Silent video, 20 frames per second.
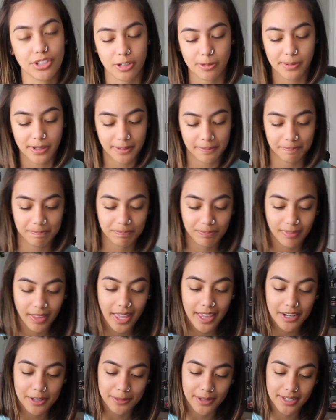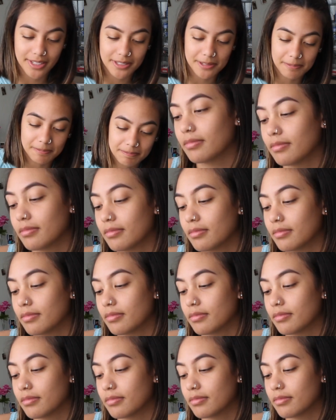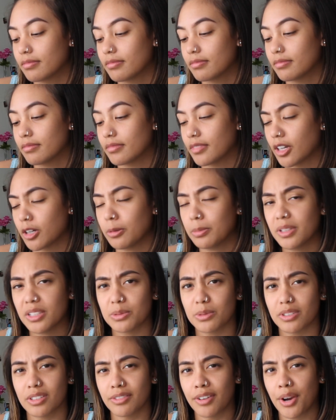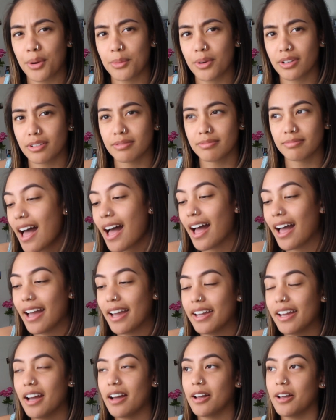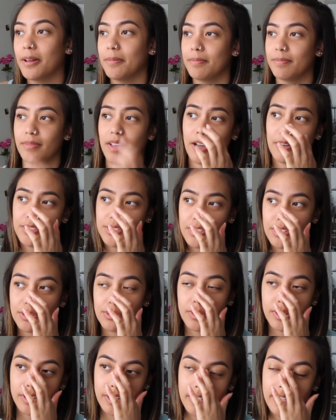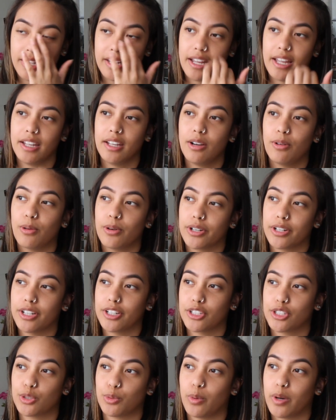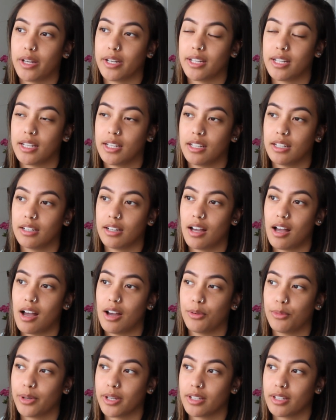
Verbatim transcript: stupid. Anyways, I hope this was the right one. Hi, um, I was just wondering, can I order twenty hot